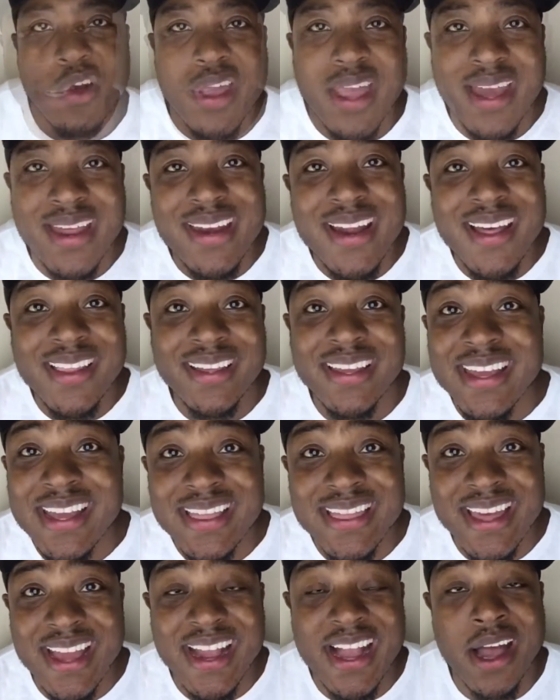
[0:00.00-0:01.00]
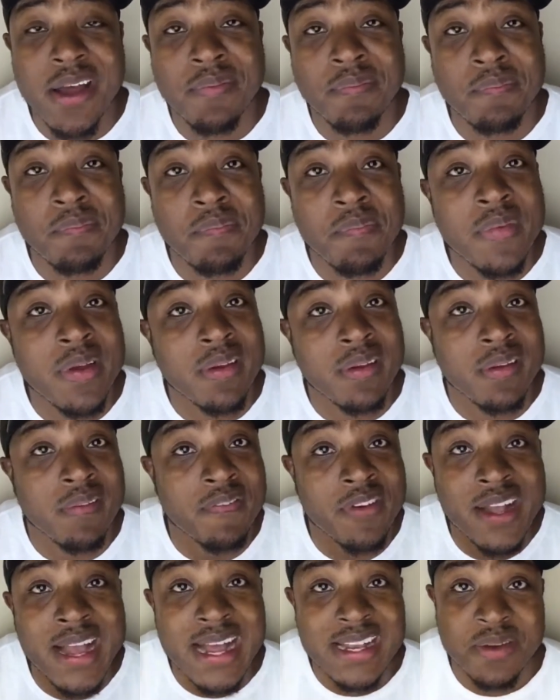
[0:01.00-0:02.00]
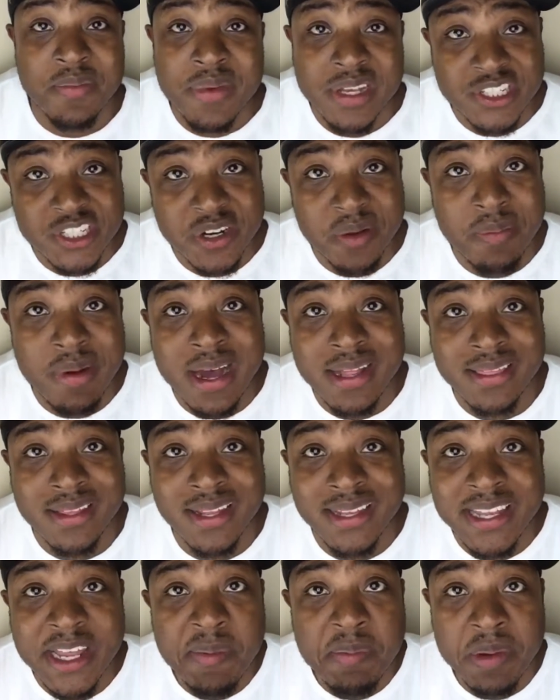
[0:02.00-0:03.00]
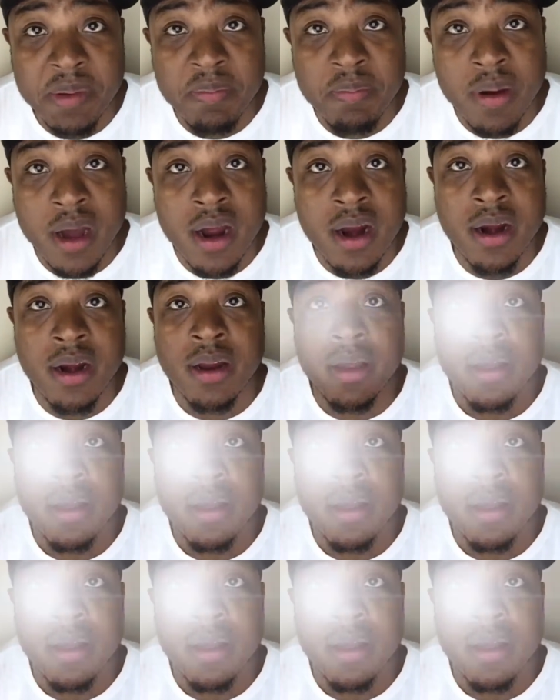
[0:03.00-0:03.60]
Okay, another key thing I forgot to mention about the Olympic bar.